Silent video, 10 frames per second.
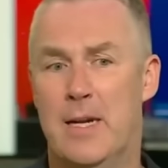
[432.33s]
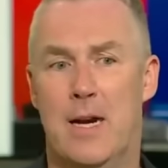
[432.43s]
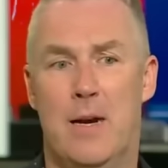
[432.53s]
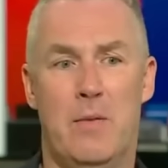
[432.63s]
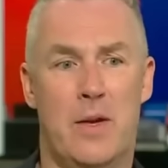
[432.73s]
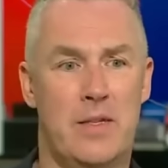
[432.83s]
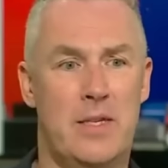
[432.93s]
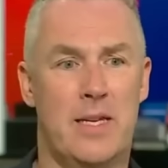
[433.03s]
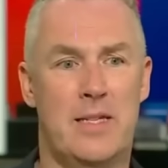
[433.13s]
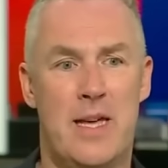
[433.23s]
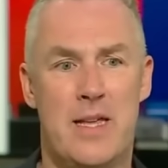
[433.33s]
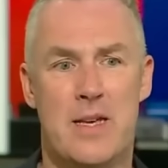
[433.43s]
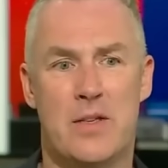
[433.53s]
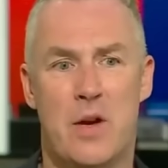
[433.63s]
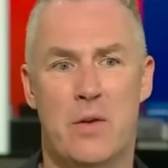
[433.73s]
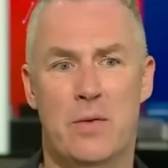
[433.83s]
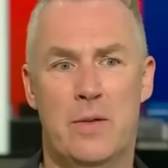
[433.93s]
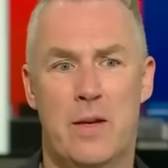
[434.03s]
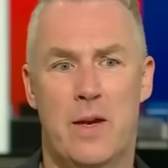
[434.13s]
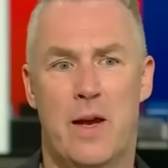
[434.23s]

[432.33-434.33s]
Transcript: at 16 years old,